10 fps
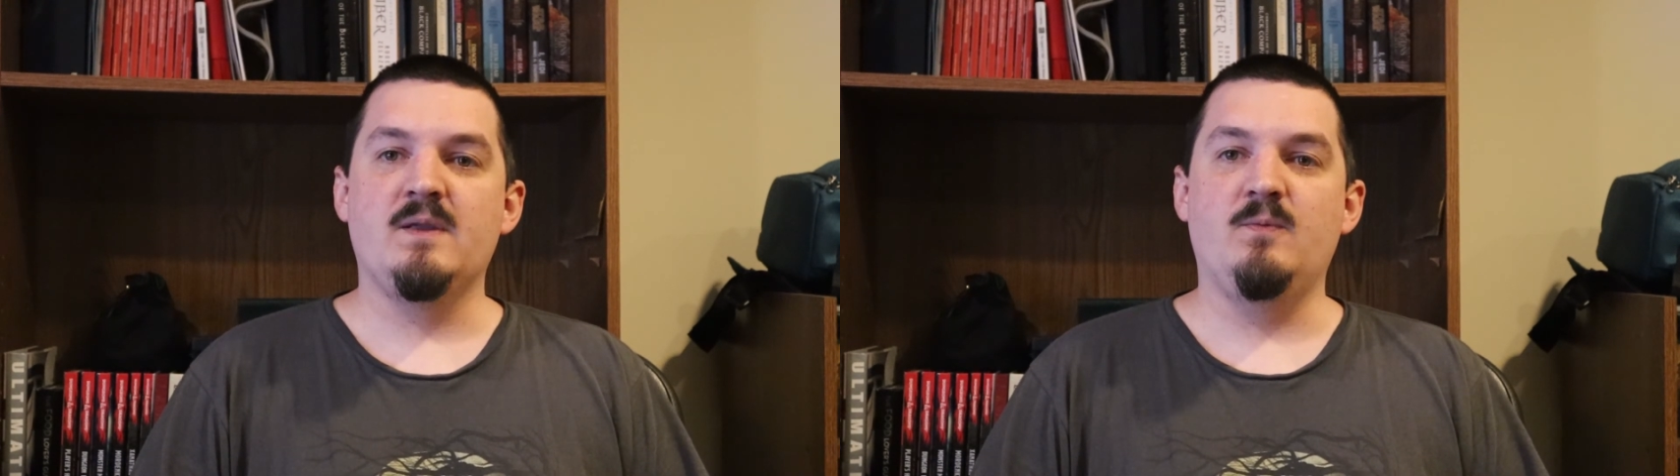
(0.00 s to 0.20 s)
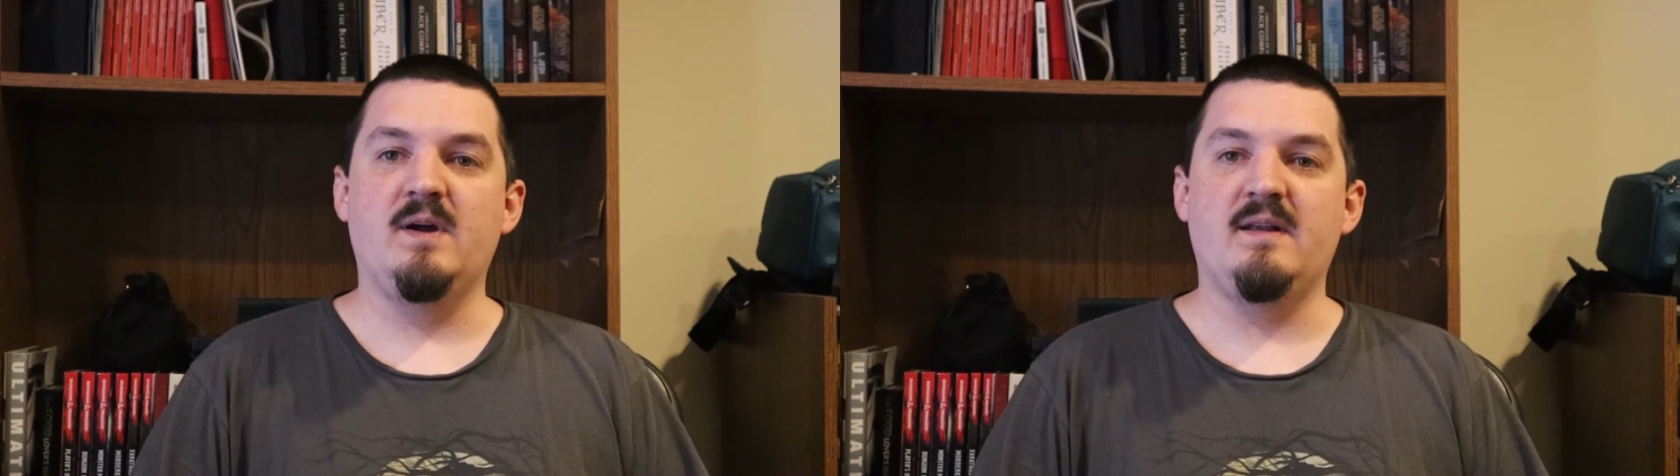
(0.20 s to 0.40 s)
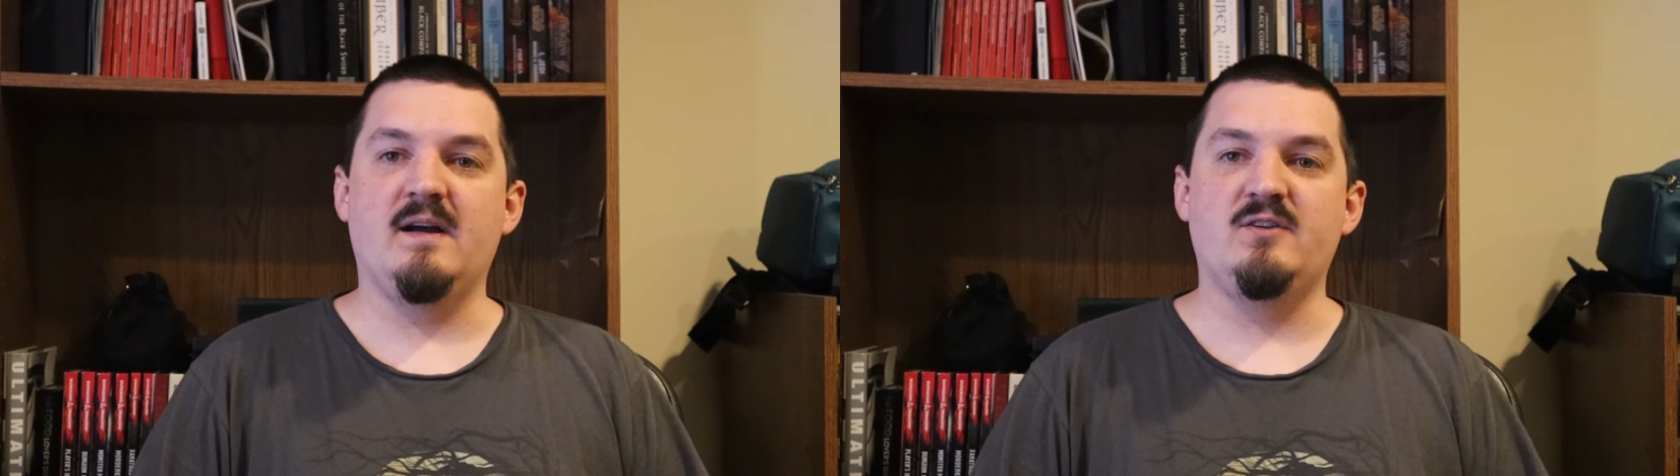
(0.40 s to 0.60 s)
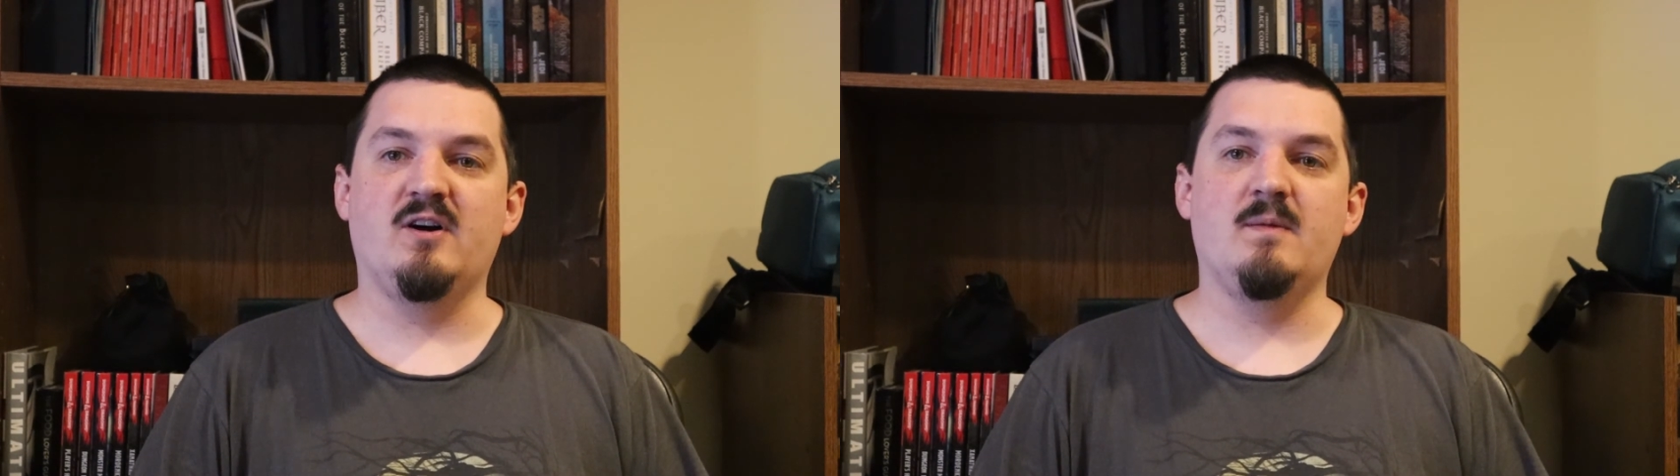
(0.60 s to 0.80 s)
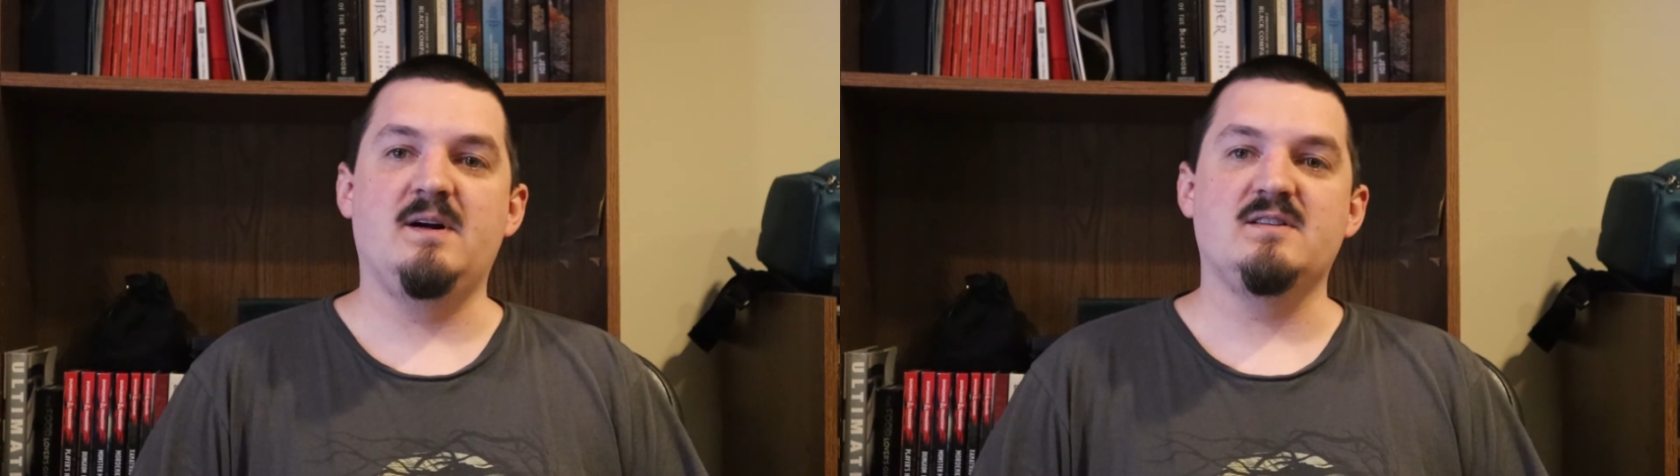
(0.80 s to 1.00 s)
when I
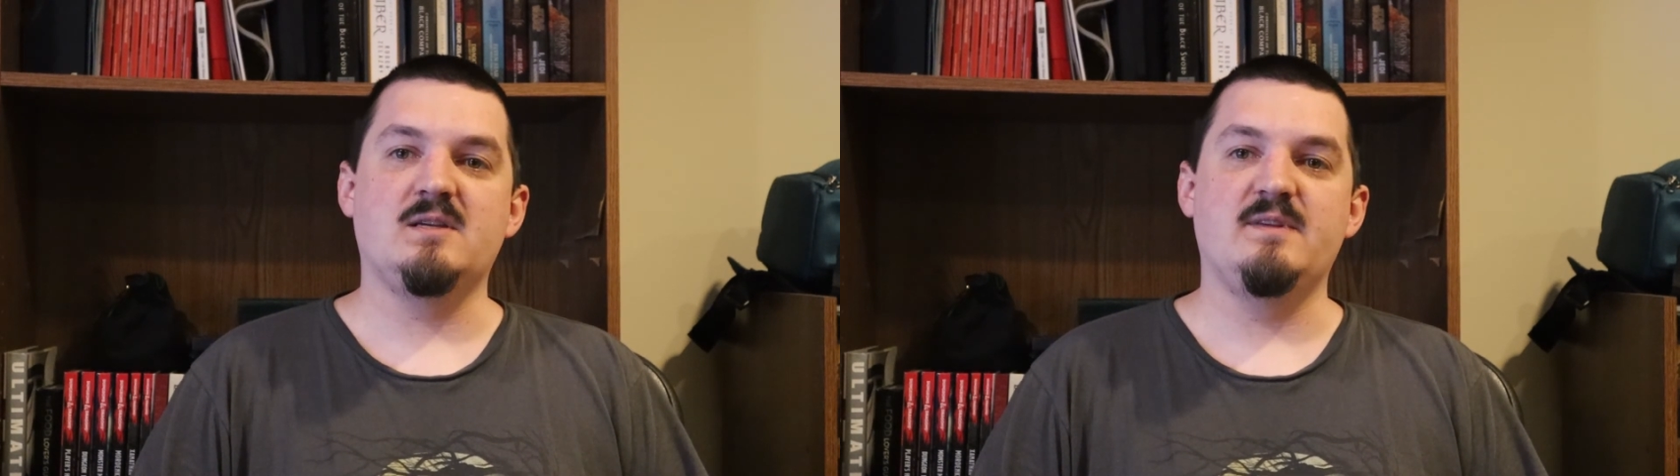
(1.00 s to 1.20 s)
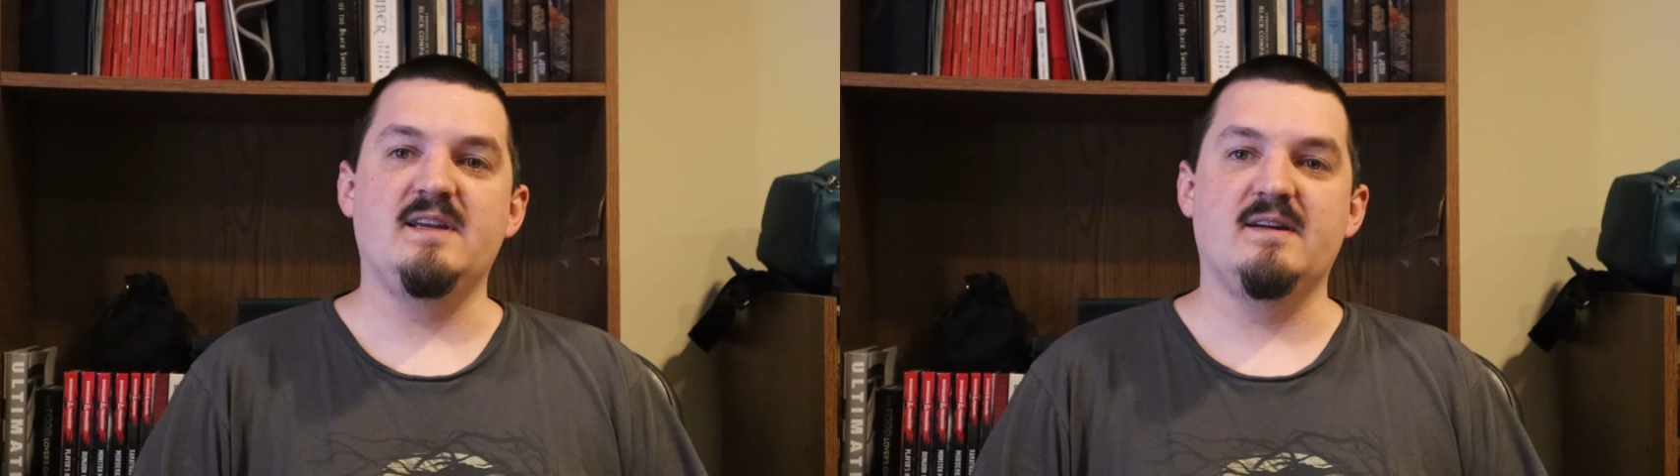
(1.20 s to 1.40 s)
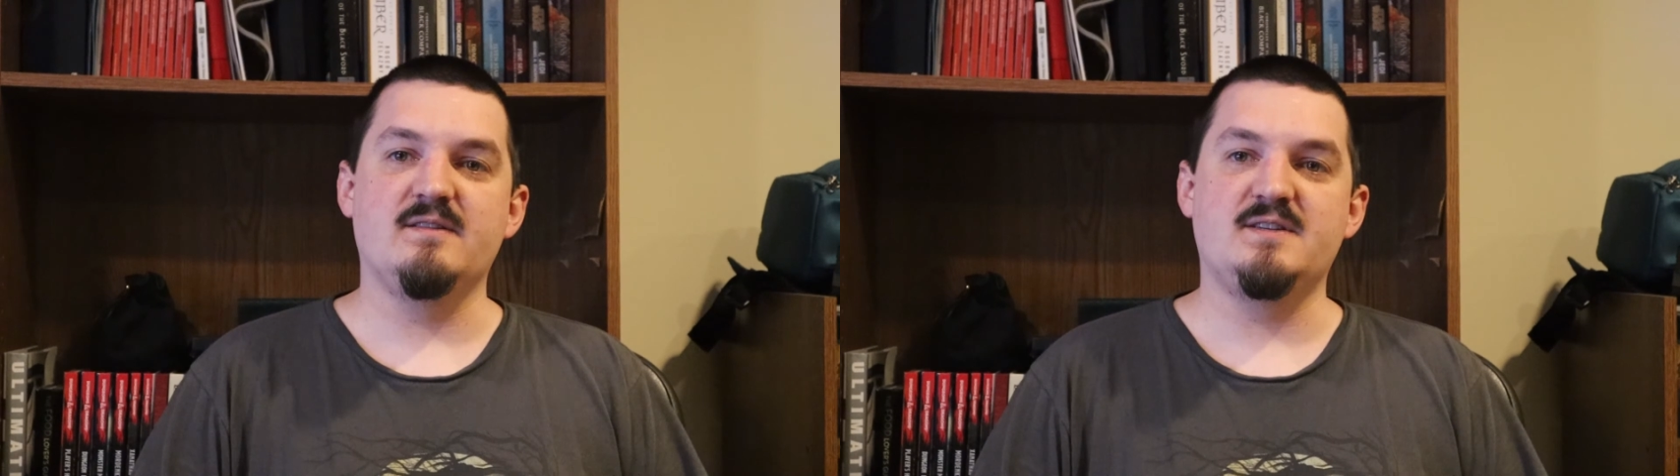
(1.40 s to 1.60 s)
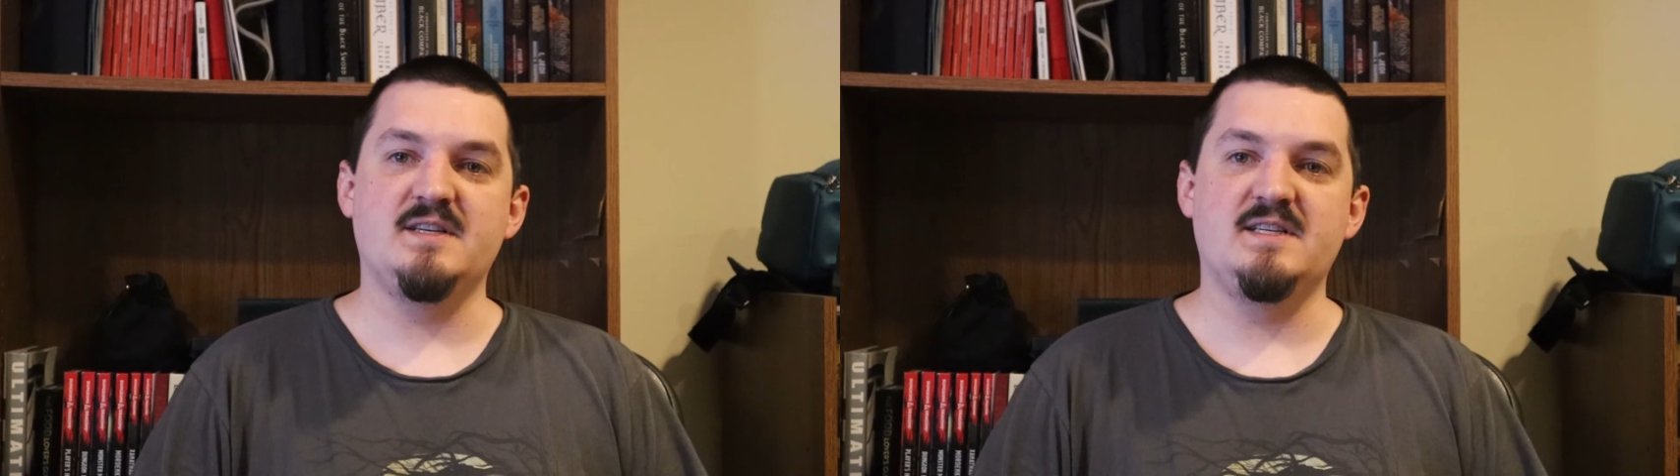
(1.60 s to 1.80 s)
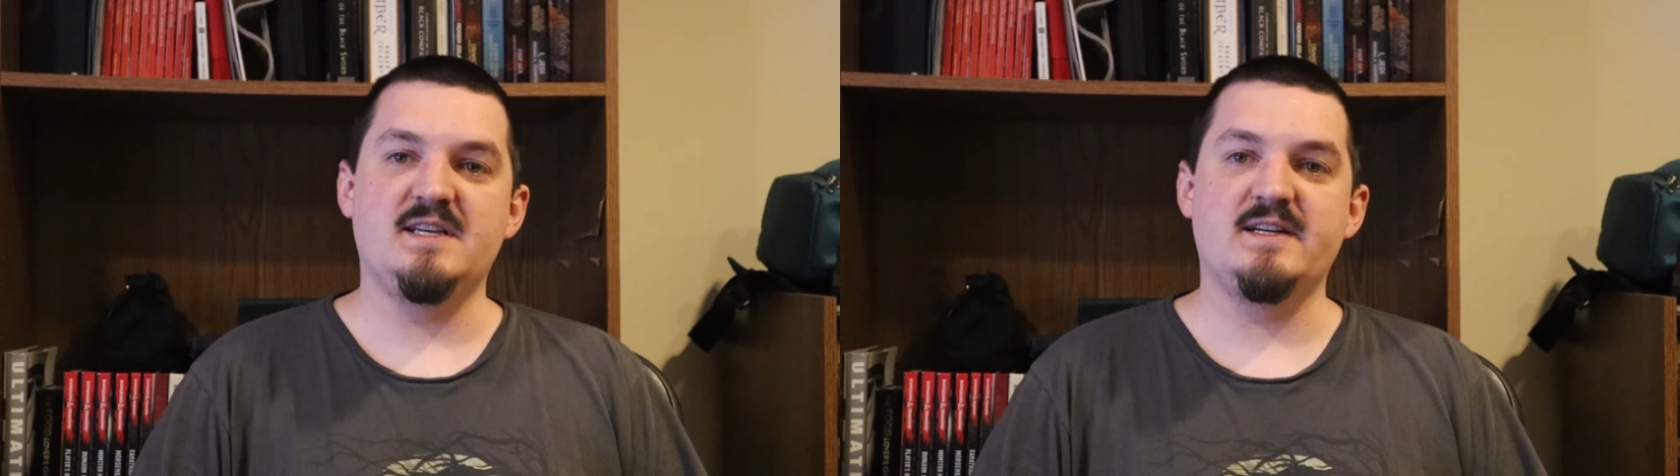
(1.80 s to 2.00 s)
talk about some of the other
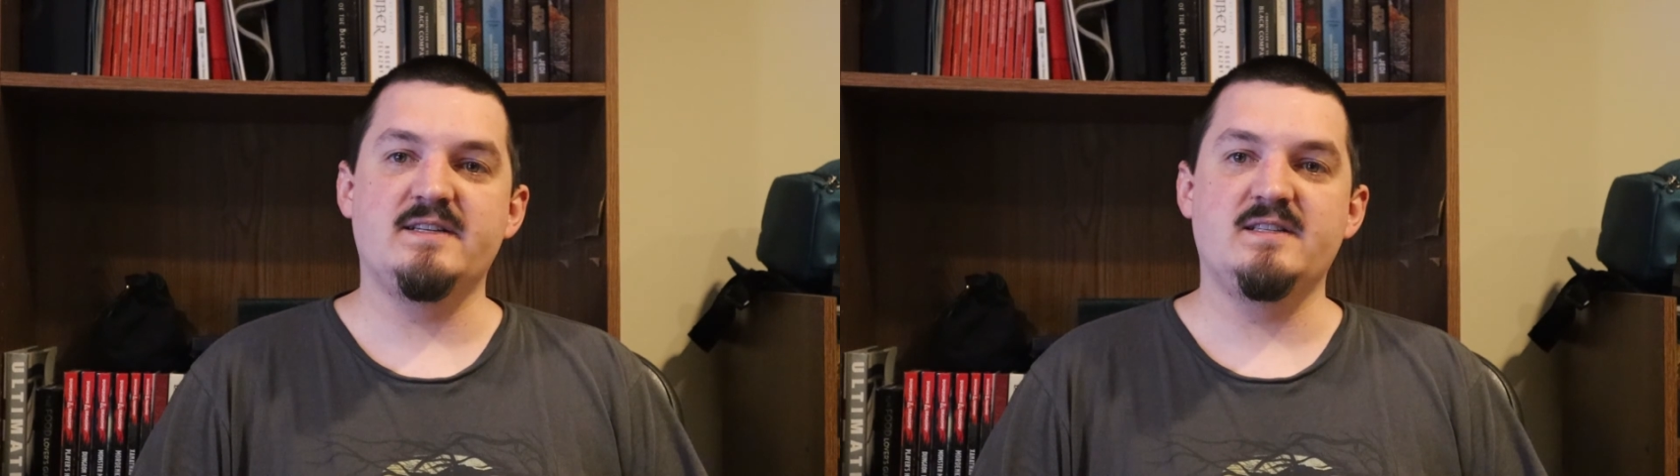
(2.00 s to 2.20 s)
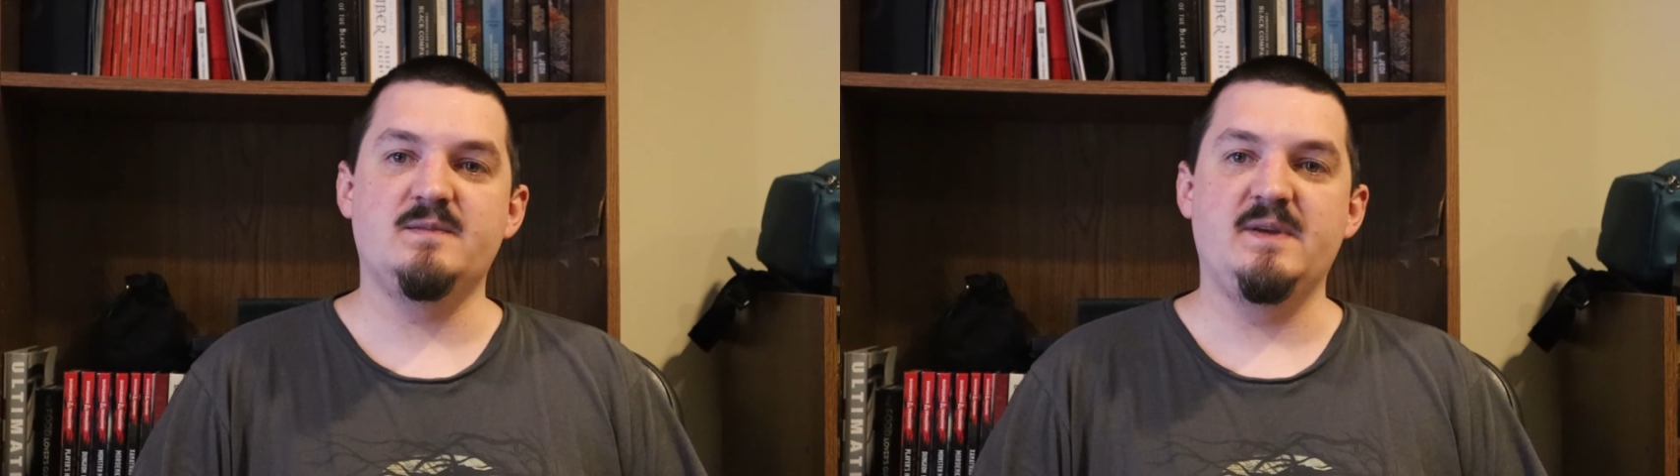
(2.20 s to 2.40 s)
city sections,